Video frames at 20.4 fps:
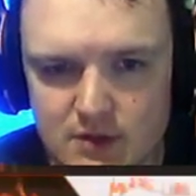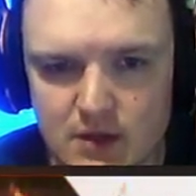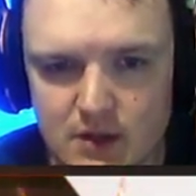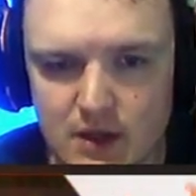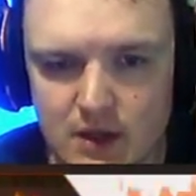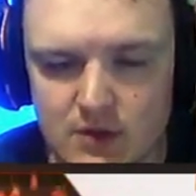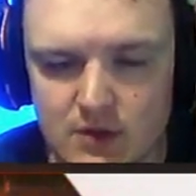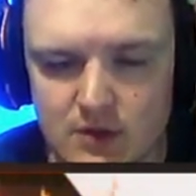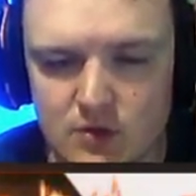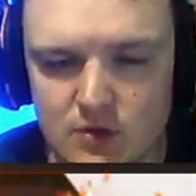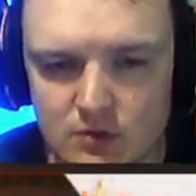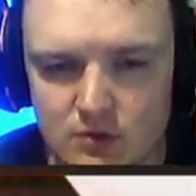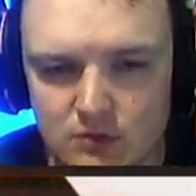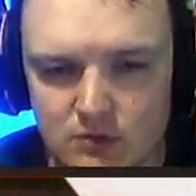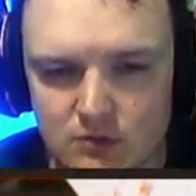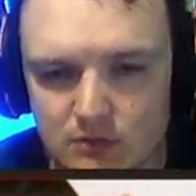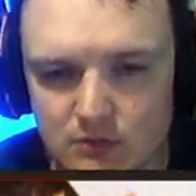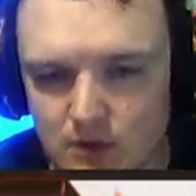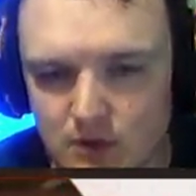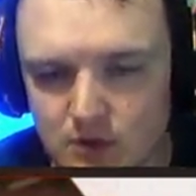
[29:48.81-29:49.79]
And you can,
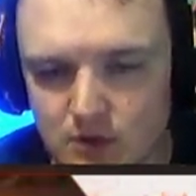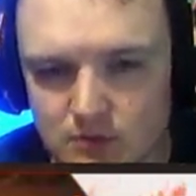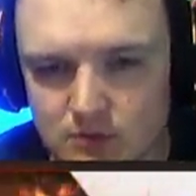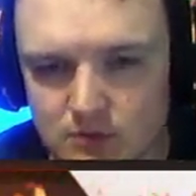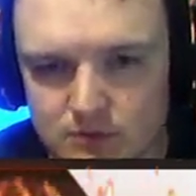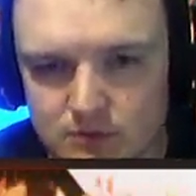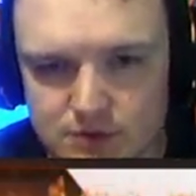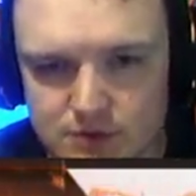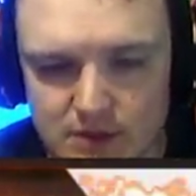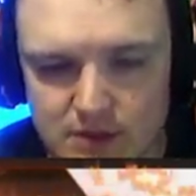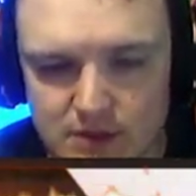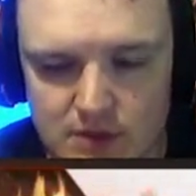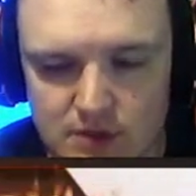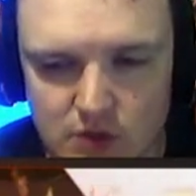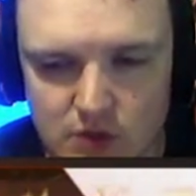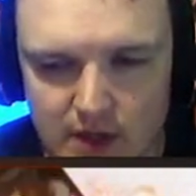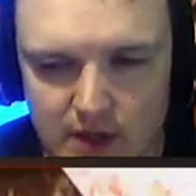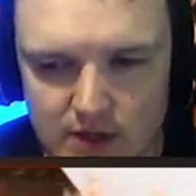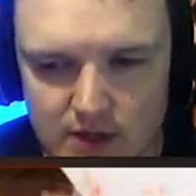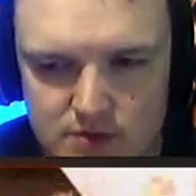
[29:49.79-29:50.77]
just like in your
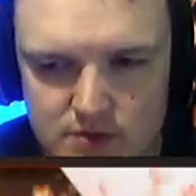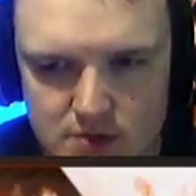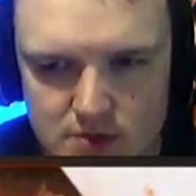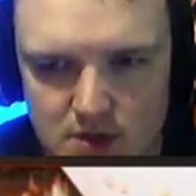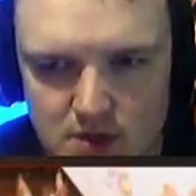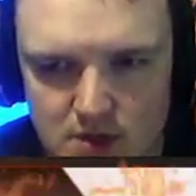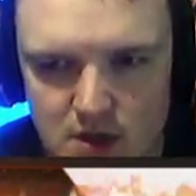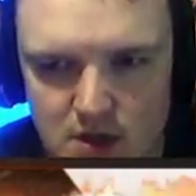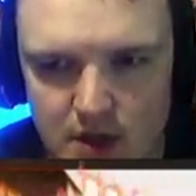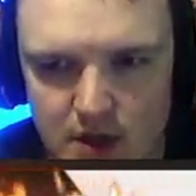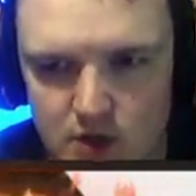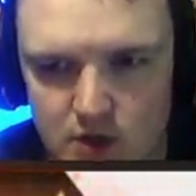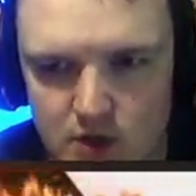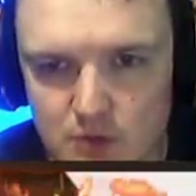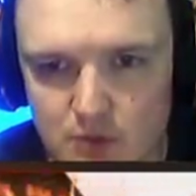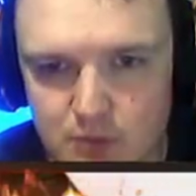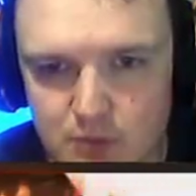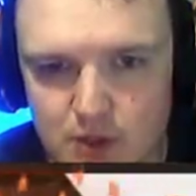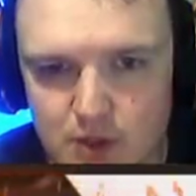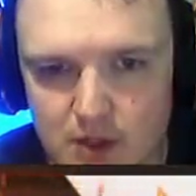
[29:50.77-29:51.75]
house, and you can
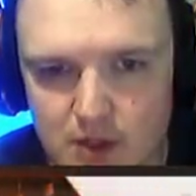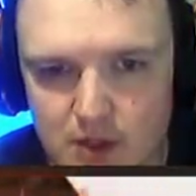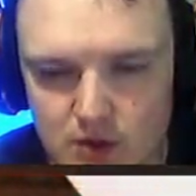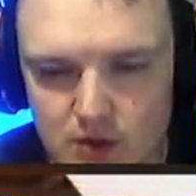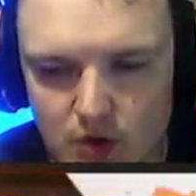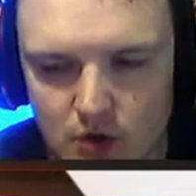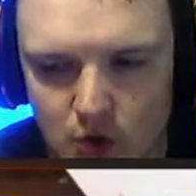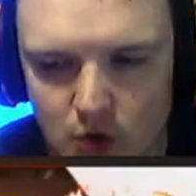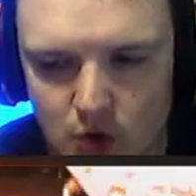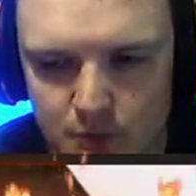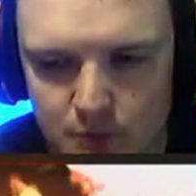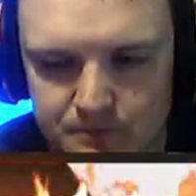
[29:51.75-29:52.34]
put it in your home.